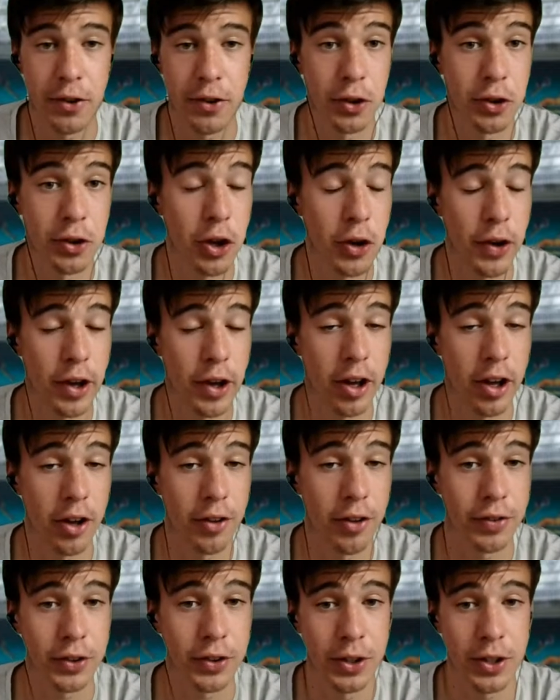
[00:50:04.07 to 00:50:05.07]
you're new here, of
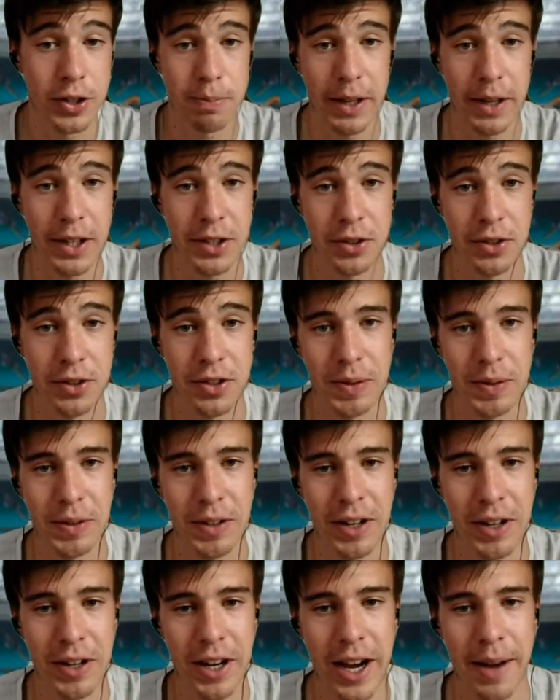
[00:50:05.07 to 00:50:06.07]
course, make sure to
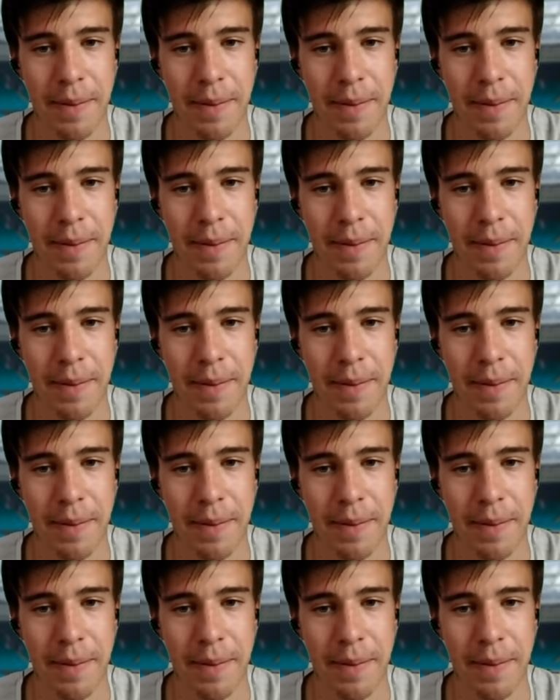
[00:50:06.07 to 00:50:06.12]
subscribe.